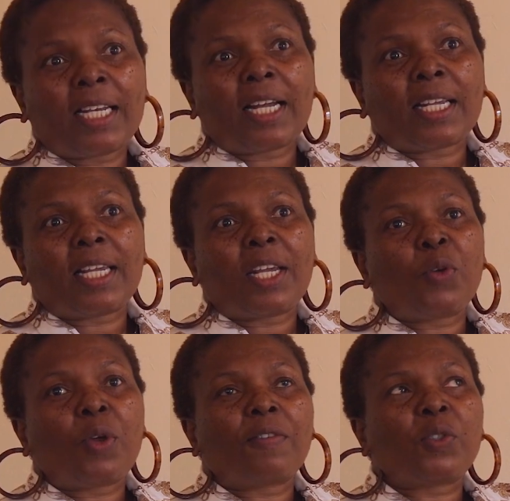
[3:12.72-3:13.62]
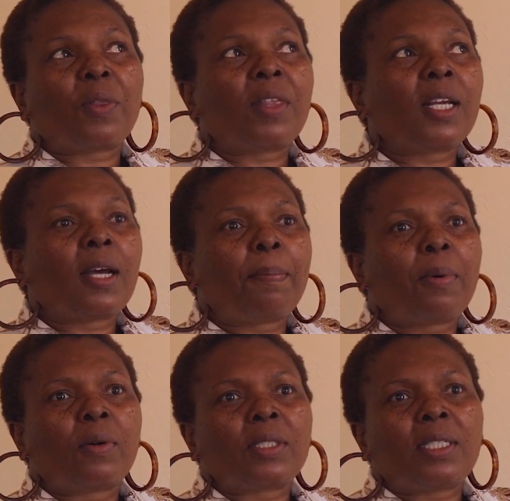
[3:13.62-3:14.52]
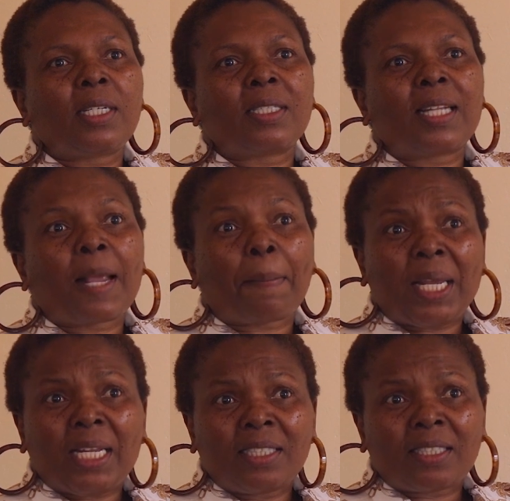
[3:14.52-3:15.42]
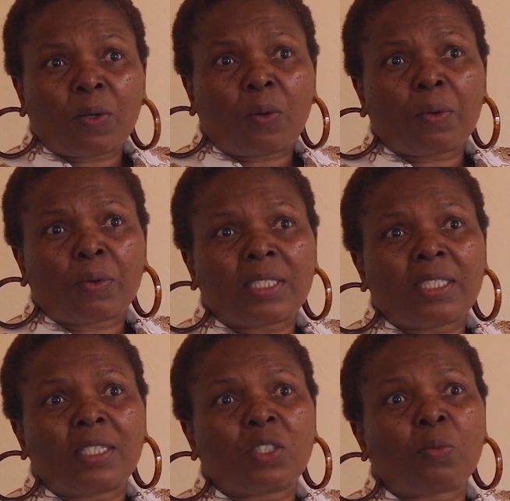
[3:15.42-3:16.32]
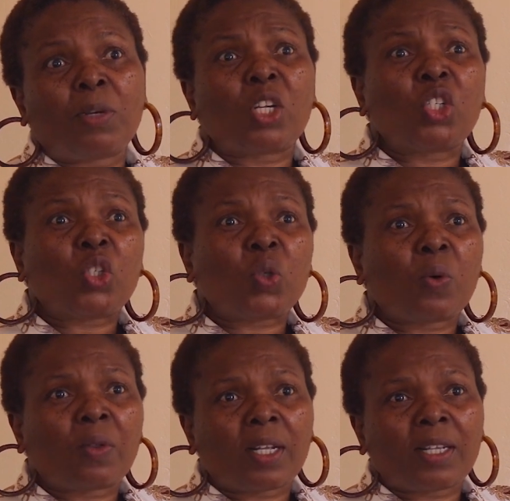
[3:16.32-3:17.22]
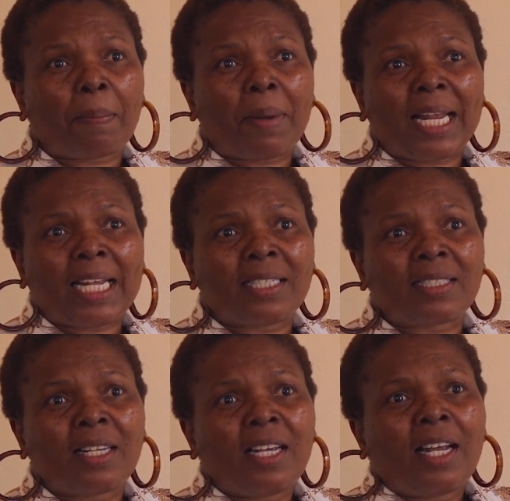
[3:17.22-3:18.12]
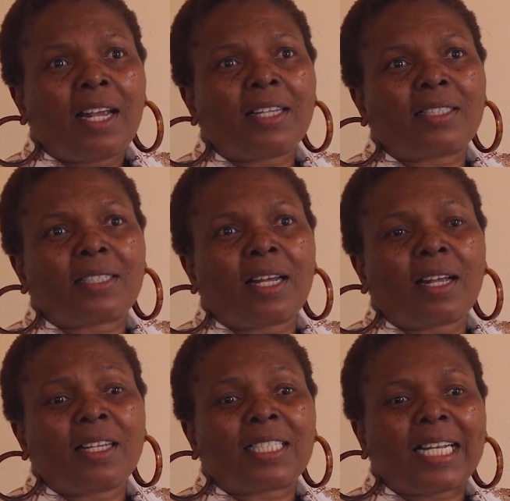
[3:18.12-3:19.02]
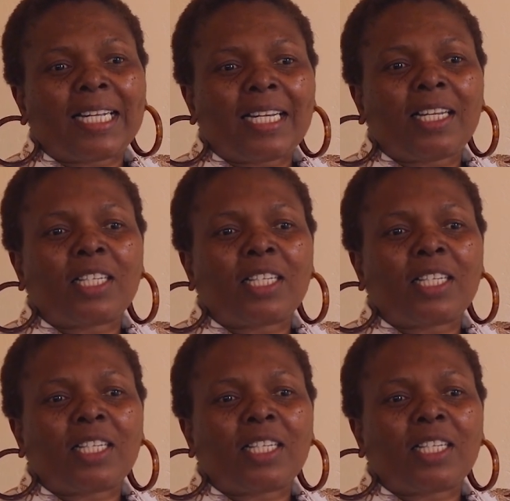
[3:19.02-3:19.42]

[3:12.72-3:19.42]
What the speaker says: And again, you have to think about things like pins and all those things to make sure that the place it's clean.